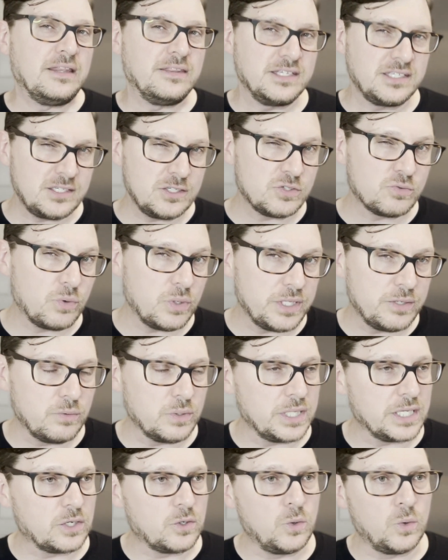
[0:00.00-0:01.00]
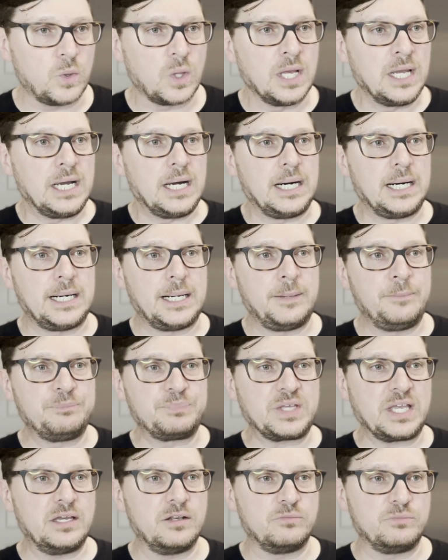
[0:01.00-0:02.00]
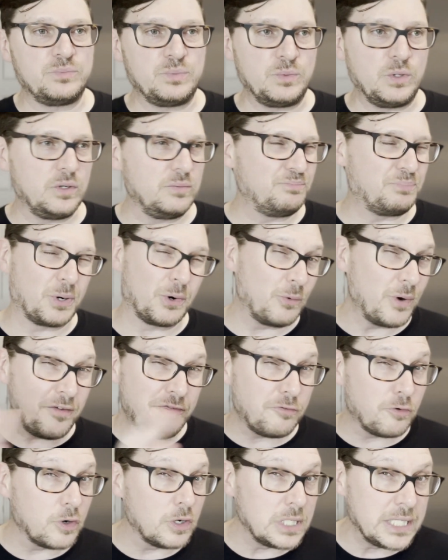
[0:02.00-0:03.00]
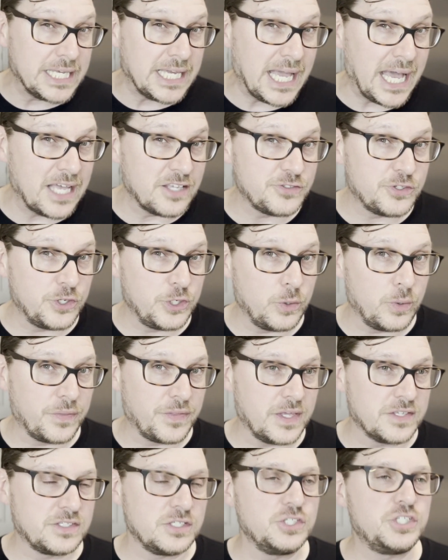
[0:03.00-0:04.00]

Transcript: This is really, really cool. Um, it peripherally has to do with this.